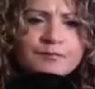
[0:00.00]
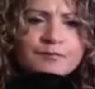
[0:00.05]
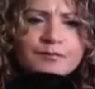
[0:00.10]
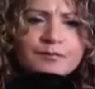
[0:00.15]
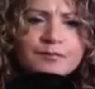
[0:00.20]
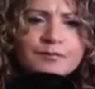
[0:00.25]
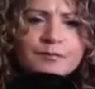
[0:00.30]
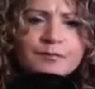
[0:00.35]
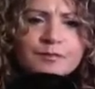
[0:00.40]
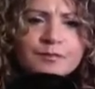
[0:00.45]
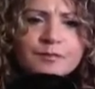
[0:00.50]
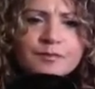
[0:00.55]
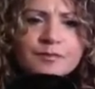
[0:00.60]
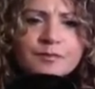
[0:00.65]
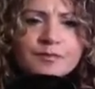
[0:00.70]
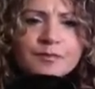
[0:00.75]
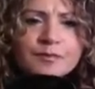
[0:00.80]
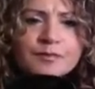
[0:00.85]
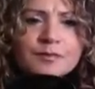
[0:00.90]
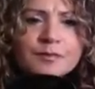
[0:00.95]

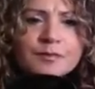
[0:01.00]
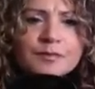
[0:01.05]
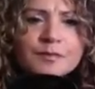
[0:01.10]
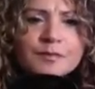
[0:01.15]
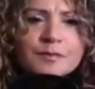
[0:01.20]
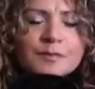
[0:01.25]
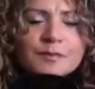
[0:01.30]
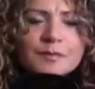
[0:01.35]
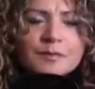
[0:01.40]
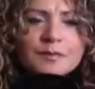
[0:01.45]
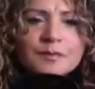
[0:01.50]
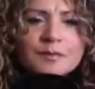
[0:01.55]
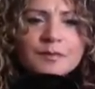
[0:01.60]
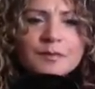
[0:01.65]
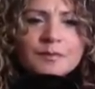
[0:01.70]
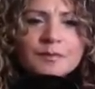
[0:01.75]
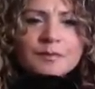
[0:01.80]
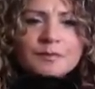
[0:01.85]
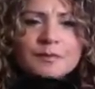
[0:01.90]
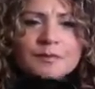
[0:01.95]

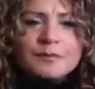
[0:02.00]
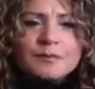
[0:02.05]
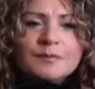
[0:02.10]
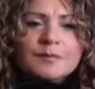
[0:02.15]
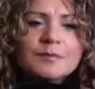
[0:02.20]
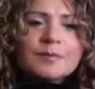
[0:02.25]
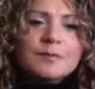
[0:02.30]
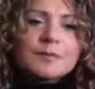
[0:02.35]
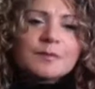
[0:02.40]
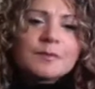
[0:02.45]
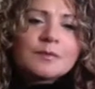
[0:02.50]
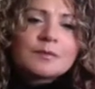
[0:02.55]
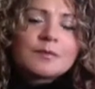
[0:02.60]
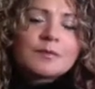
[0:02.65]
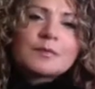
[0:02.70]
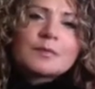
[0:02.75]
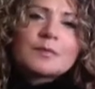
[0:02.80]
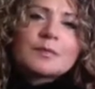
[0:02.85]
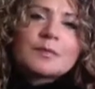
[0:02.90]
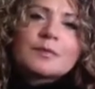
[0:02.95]

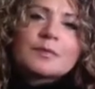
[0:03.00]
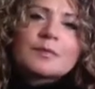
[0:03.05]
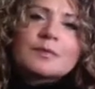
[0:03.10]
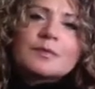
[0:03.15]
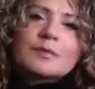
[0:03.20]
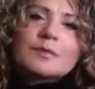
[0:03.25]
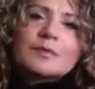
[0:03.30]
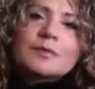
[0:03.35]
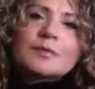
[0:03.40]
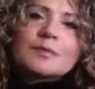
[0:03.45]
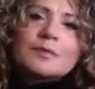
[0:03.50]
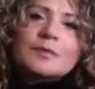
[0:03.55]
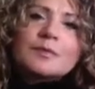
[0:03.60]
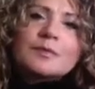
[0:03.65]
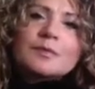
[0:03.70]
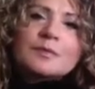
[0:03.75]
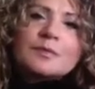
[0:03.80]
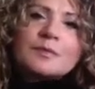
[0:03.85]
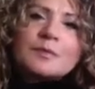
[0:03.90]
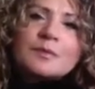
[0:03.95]

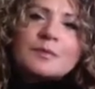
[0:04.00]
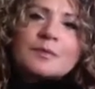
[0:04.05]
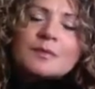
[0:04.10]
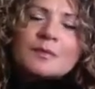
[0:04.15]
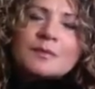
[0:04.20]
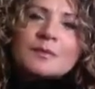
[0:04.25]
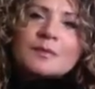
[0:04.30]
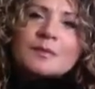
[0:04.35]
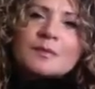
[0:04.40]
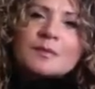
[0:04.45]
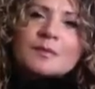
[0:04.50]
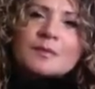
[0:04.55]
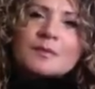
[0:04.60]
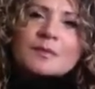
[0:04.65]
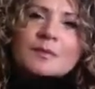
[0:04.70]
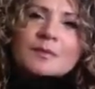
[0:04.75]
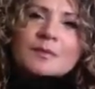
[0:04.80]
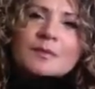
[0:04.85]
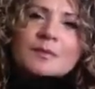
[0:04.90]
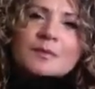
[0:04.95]

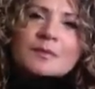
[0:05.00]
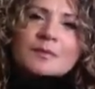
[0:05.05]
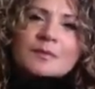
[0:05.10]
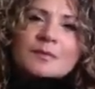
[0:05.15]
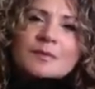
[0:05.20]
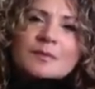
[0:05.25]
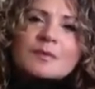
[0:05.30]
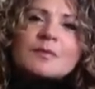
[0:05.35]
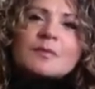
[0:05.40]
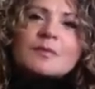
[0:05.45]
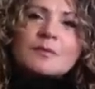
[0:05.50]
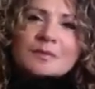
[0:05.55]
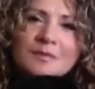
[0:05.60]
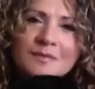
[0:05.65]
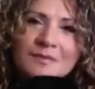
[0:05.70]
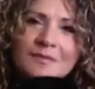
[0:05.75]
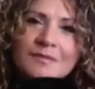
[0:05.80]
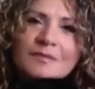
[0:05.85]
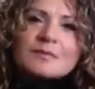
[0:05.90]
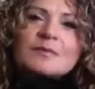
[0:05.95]

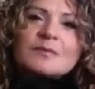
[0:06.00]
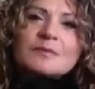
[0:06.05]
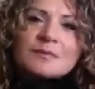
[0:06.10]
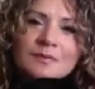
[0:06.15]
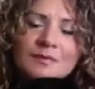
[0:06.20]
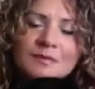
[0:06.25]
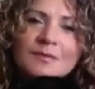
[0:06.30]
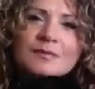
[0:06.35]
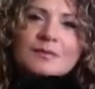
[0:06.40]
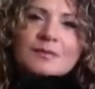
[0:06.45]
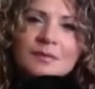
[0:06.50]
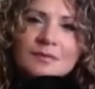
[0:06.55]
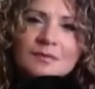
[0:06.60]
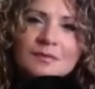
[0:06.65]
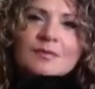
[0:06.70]
(not speaking)